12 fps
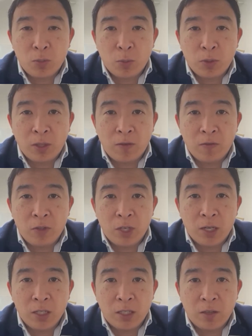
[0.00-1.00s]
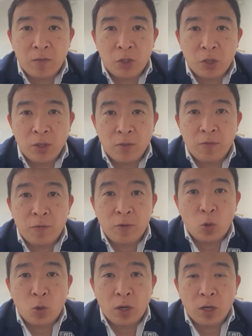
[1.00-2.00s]
but what they've done is they've turned the
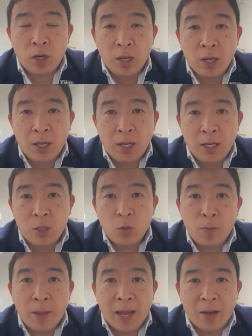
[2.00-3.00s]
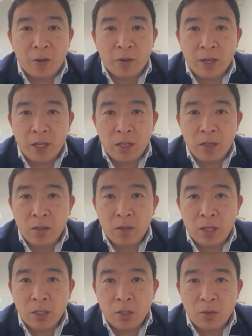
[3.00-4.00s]
floor into a battery,
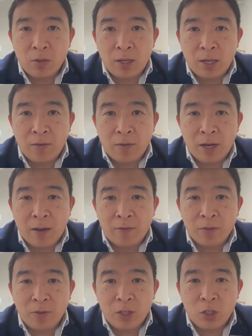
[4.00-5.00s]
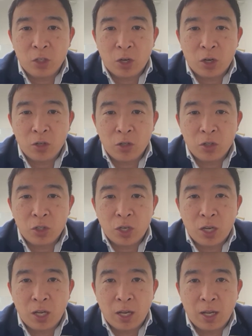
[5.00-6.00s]
and so they never have to recharge,
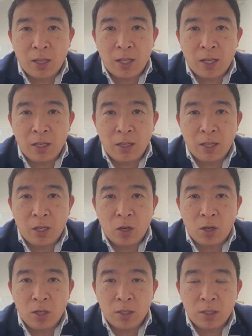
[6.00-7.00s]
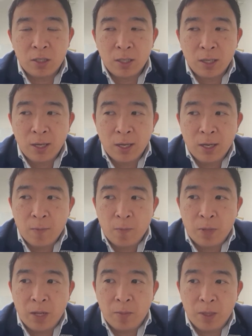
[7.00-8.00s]
and they cost
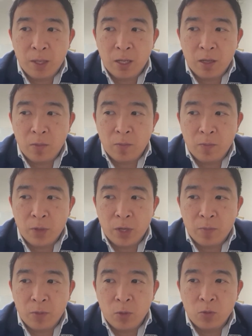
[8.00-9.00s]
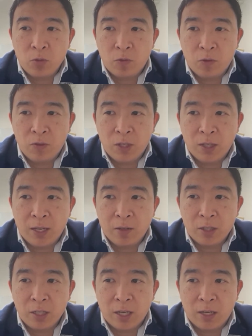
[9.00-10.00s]
maybe
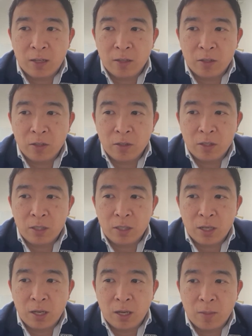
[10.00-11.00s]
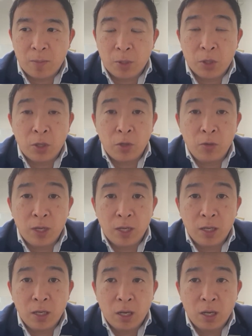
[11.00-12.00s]
$250,000 per unit,